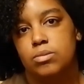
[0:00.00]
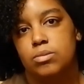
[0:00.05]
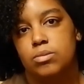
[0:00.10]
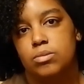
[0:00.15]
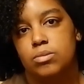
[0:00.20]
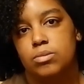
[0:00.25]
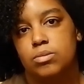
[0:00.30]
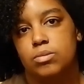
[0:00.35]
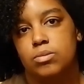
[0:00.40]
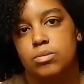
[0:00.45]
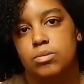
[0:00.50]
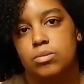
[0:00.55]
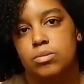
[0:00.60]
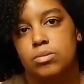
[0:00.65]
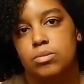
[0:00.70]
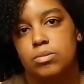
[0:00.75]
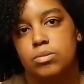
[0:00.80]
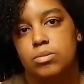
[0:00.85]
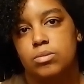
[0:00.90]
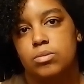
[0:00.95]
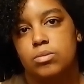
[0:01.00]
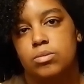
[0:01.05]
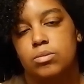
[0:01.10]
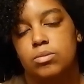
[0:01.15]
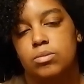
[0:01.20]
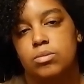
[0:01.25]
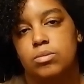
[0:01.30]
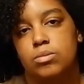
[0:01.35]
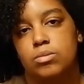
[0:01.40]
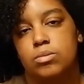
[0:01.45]

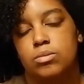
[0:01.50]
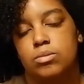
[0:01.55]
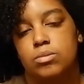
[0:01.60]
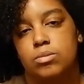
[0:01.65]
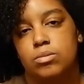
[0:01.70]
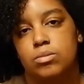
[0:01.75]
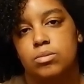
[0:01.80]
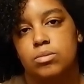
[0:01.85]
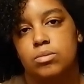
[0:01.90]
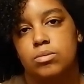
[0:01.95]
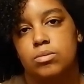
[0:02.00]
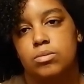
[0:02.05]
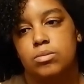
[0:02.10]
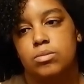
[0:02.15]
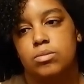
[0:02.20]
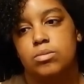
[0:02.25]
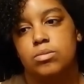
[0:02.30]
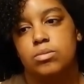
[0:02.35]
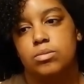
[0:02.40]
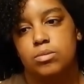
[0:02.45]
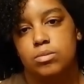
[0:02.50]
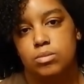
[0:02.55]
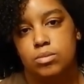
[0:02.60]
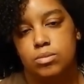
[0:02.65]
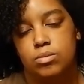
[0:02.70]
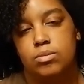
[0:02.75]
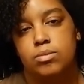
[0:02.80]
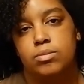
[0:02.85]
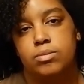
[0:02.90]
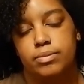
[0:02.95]

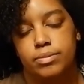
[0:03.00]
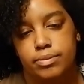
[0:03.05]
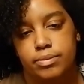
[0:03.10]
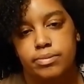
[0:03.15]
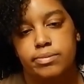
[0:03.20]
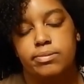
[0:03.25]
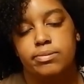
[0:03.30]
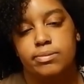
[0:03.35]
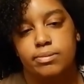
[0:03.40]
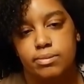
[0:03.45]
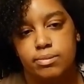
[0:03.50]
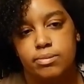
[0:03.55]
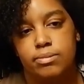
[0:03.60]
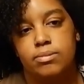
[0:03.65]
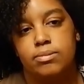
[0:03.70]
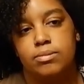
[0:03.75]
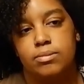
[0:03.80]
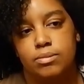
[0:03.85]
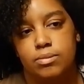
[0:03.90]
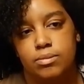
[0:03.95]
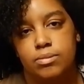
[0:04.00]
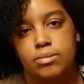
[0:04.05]
This person isn't speaking.